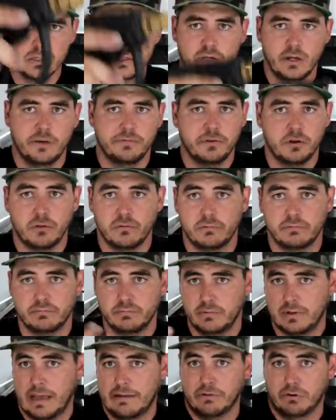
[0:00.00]
So if
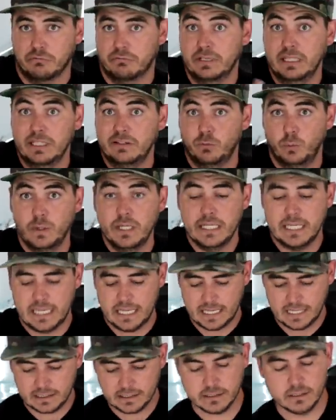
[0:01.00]
you have a really weak
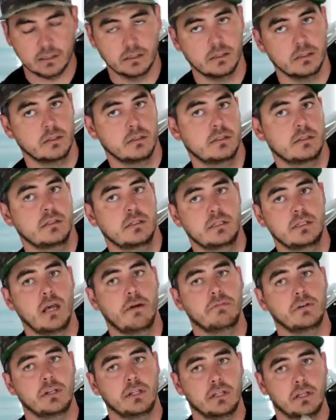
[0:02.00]
hand,
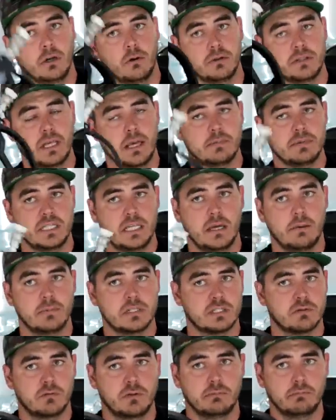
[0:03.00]
definitely go with the M T
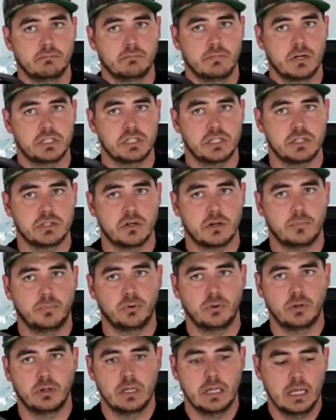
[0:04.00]
M. It's much easier to
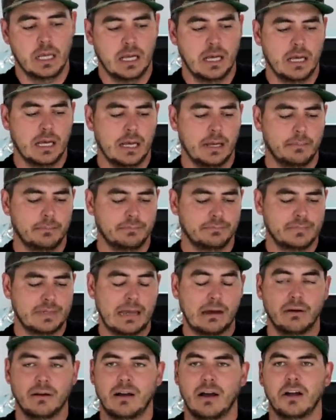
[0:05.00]
pull. Um,
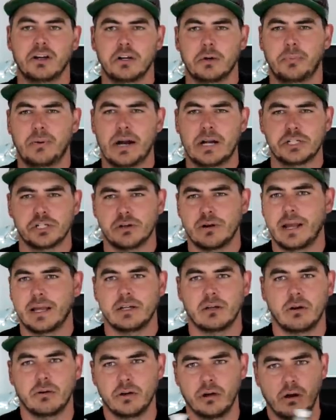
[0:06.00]
now, under pressure,
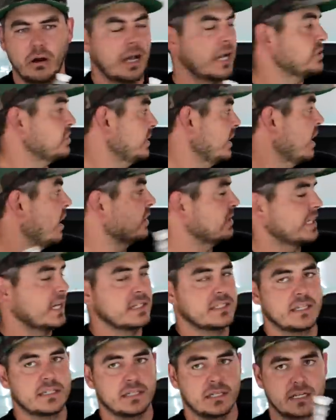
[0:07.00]
I don't know. Actually, I'll
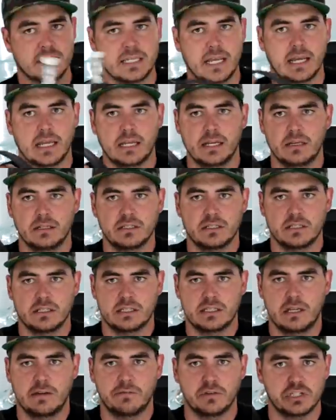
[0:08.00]
test this in a second
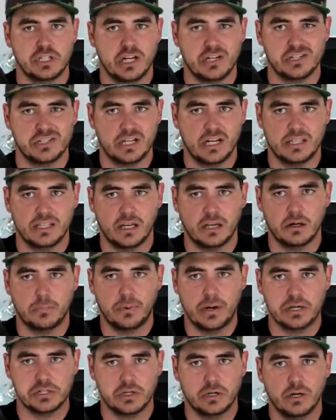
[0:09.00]
to see if it changes anything
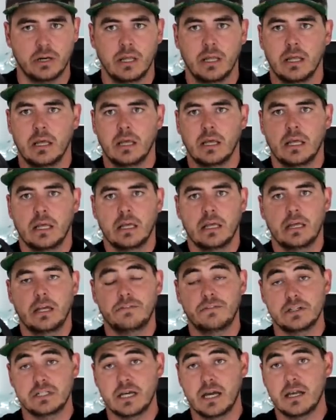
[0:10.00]
under pressure.
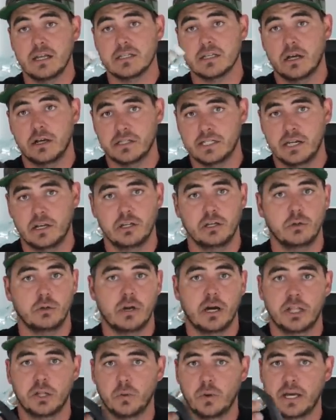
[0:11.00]
If it does, I'll tell
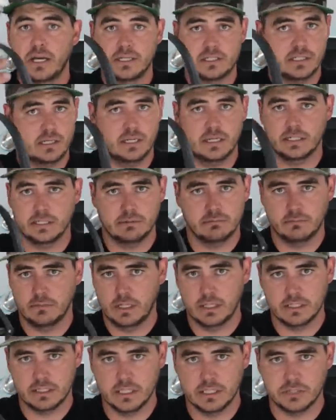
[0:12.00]
you. Otherwise, it,
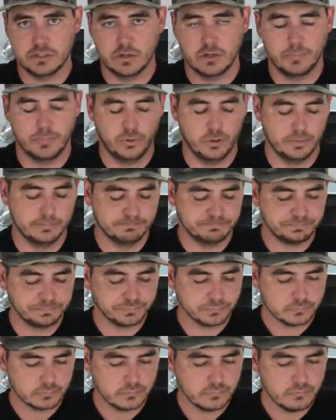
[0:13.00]
it's easier to pull.
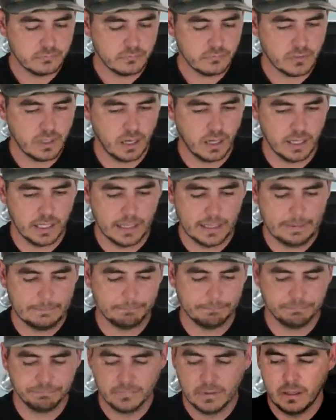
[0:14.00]

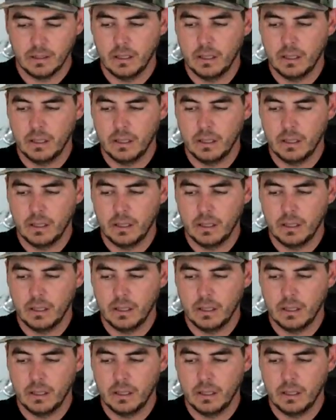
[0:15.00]
Um,